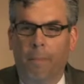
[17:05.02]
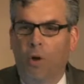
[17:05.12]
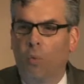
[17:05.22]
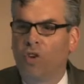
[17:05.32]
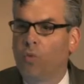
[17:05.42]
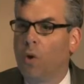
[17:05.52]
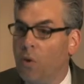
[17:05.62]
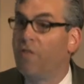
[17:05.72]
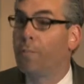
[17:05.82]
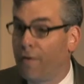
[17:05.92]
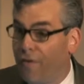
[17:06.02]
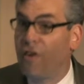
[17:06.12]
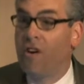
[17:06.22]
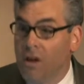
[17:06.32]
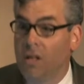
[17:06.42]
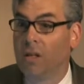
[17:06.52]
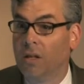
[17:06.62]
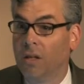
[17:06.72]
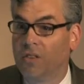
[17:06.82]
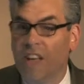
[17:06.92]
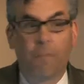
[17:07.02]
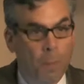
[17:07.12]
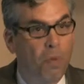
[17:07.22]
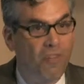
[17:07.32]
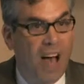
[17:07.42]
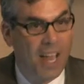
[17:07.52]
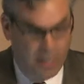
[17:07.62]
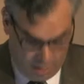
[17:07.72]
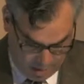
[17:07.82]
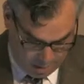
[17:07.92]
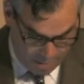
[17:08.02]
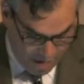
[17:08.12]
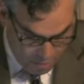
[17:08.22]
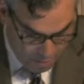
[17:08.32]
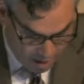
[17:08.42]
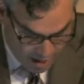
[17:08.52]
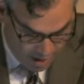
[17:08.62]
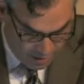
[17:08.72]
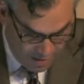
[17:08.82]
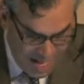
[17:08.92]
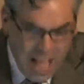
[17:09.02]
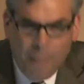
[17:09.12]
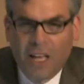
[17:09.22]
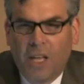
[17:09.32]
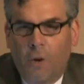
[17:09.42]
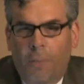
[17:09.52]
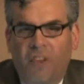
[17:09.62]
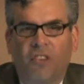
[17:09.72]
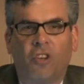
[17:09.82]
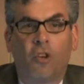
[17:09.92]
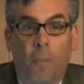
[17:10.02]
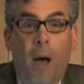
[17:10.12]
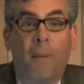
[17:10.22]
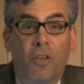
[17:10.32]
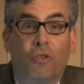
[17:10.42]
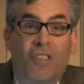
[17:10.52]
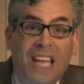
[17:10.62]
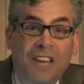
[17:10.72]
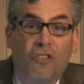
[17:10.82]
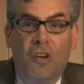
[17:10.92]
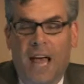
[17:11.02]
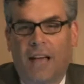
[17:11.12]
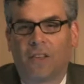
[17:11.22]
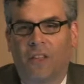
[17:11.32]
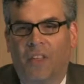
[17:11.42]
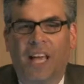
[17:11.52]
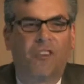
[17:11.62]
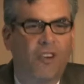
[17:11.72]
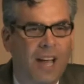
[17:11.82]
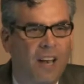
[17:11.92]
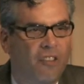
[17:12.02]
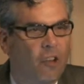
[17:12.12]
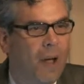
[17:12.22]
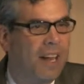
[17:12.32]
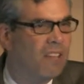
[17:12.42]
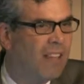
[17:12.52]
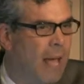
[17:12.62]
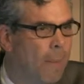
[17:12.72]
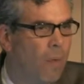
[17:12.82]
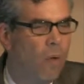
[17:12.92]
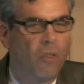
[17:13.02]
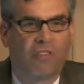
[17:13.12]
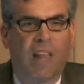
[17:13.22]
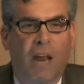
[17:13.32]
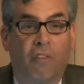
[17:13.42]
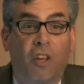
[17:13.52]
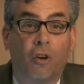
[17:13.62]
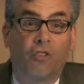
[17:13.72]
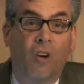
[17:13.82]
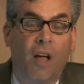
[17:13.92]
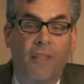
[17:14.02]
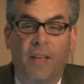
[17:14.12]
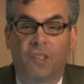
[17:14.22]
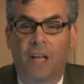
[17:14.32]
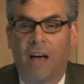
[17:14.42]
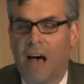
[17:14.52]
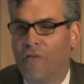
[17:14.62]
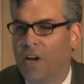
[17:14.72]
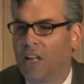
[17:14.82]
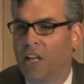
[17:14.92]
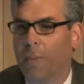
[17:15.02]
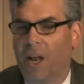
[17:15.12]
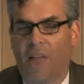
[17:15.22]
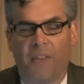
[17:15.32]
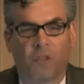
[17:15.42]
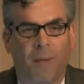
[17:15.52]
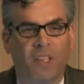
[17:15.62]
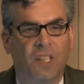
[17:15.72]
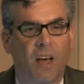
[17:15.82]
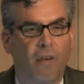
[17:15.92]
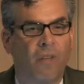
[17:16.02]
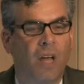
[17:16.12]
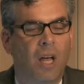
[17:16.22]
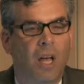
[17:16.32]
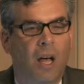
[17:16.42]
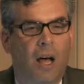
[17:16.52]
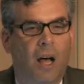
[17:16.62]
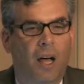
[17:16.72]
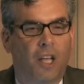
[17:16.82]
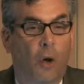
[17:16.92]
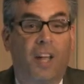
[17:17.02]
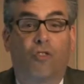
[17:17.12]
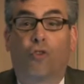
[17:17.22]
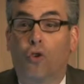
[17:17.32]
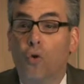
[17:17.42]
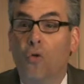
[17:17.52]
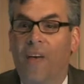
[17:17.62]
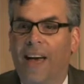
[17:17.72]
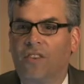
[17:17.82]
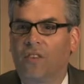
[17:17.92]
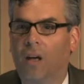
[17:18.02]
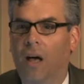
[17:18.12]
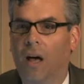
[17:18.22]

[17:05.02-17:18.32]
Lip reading: but which we would have preferred to have been provided by the market. I mean, President Obama used the internet, and the internet is a great example. There's a lot of literature on this. I've written a little bit on this myself. It's true that